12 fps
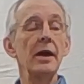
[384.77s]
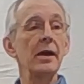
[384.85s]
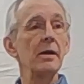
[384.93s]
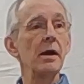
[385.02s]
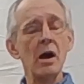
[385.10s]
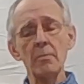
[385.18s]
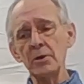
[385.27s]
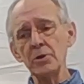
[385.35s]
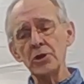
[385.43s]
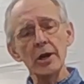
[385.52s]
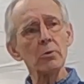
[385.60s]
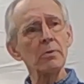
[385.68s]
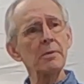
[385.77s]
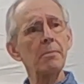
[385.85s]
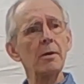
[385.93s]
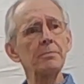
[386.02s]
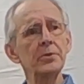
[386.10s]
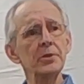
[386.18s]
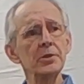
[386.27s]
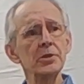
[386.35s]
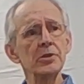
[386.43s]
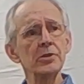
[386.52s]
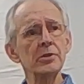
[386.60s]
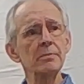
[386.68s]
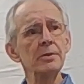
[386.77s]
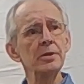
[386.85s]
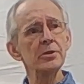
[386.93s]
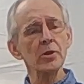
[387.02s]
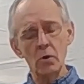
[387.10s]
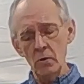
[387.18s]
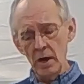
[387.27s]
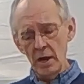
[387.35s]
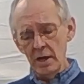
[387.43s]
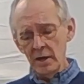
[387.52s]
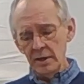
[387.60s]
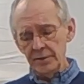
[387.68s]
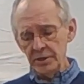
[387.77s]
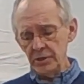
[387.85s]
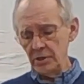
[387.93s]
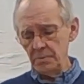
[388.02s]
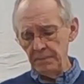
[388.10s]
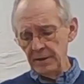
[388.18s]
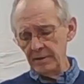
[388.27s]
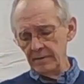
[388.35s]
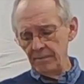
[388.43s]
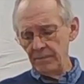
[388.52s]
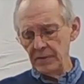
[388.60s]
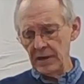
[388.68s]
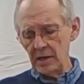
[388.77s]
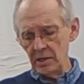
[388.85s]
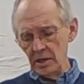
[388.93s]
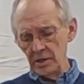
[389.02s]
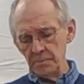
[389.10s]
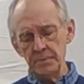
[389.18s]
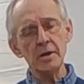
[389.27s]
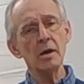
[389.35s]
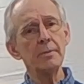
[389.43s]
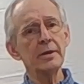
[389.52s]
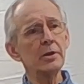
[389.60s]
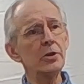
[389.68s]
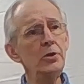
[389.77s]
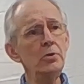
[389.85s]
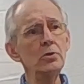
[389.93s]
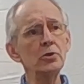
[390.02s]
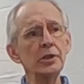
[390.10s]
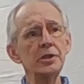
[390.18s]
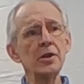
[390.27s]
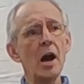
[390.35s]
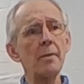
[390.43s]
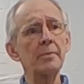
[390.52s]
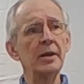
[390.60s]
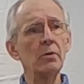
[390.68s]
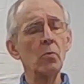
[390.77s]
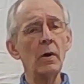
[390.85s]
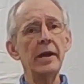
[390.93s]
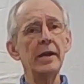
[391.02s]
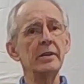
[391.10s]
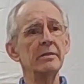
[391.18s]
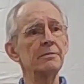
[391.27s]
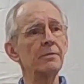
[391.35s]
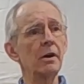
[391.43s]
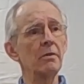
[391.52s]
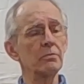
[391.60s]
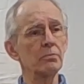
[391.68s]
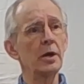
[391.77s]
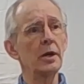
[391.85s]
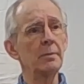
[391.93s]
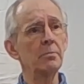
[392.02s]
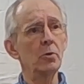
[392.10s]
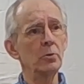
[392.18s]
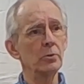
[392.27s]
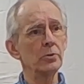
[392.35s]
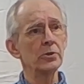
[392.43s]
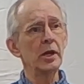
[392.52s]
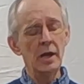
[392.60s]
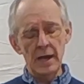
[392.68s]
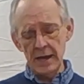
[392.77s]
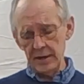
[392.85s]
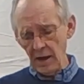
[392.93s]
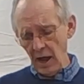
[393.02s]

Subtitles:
how much air we pump to the system. And so this is becoming a hugely dominant way of running motors. And